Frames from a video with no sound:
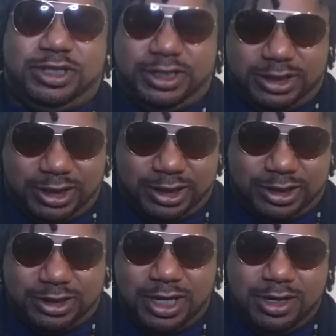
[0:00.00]
this
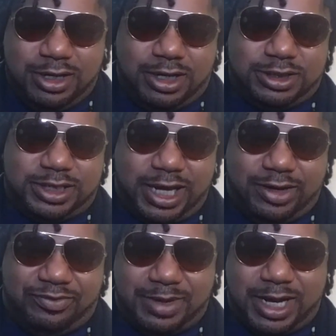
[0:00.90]
is a
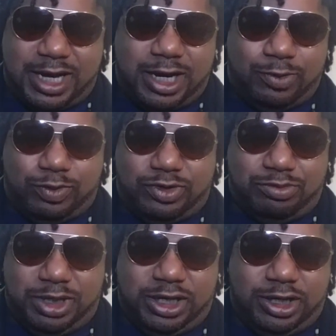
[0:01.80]
state of mind
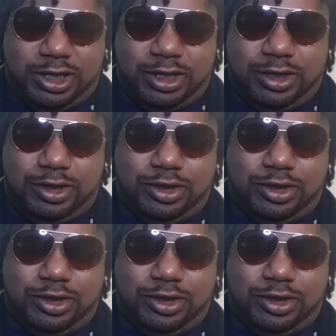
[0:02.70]
with me